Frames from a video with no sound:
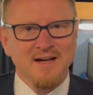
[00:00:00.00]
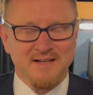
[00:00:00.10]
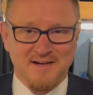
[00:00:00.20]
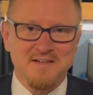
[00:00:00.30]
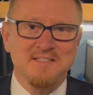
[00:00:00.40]
I
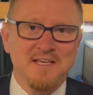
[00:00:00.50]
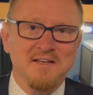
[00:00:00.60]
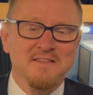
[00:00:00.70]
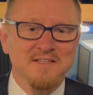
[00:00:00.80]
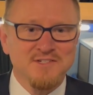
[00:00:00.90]
can't say
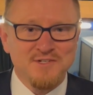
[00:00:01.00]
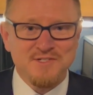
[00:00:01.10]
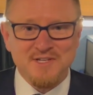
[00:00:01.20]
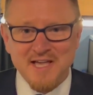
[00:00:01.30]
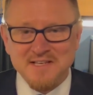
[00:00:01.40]
anything
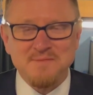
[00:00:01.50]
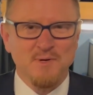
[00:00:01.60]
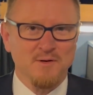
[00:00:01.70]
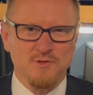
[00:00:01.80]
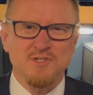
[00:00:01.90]
just yet,
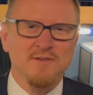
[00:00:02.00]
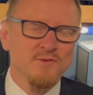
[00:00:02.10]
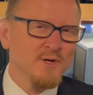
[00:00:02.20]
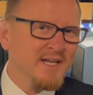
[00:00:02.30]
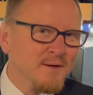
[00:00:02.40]
but I'll just give
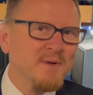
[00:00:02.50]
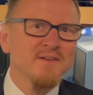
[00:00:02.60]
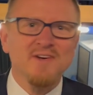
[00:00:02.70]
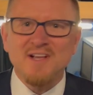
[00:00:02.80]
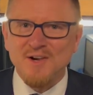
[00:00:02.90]
you a little bit
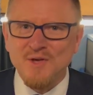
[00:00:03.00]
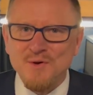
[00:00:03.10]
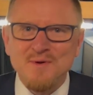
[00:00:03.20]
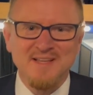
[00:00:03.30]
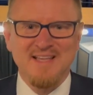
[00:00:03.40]
of a clue,